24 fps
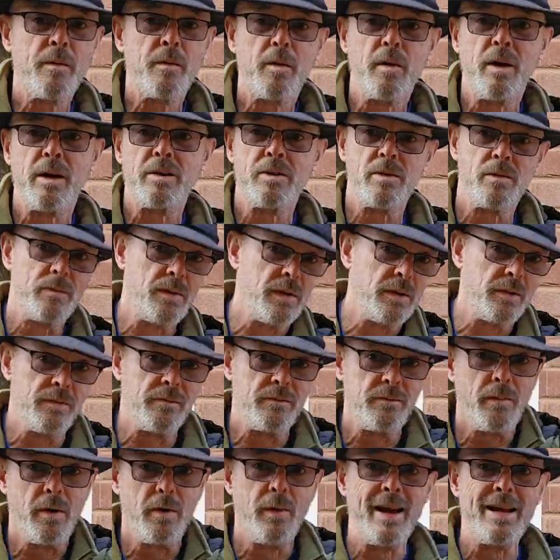Correction,
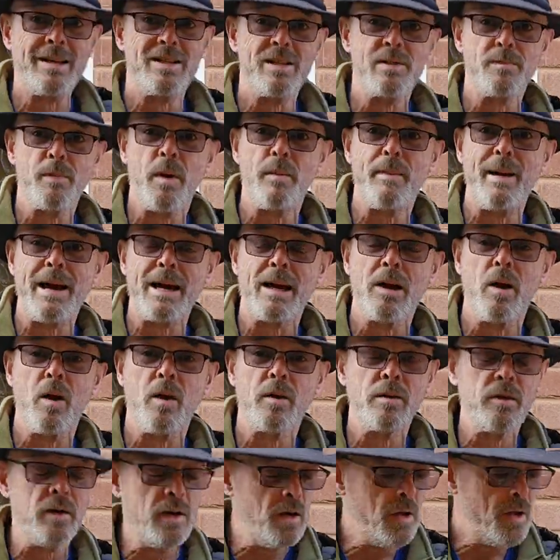my range is my back
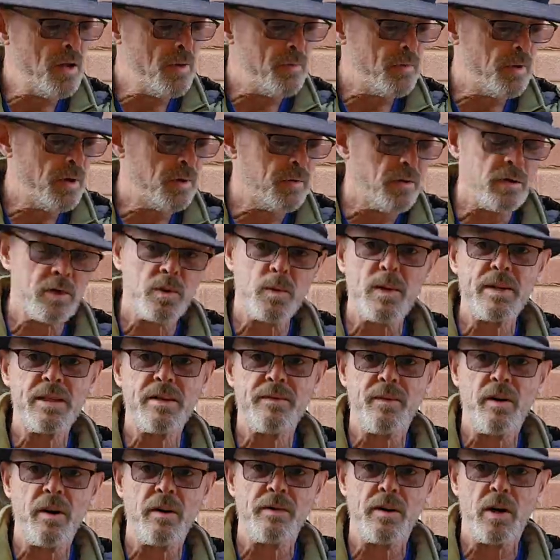garden, but I've got
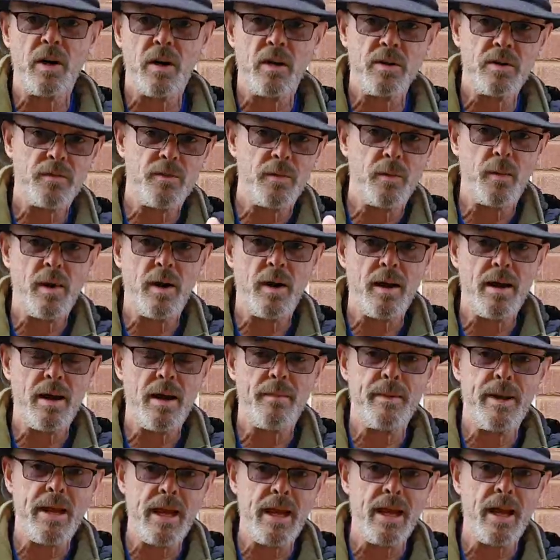25 yards from where I
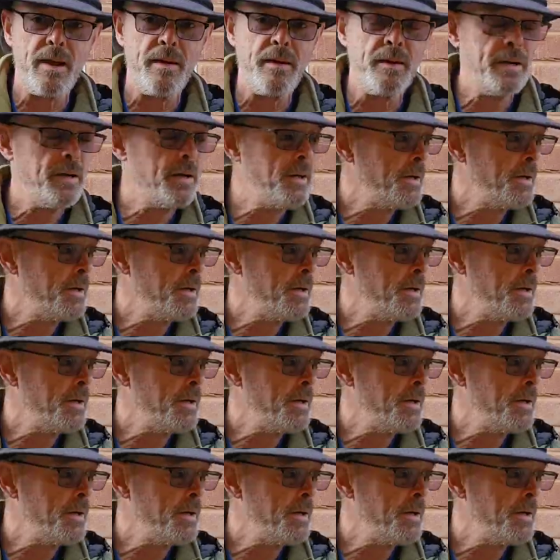am here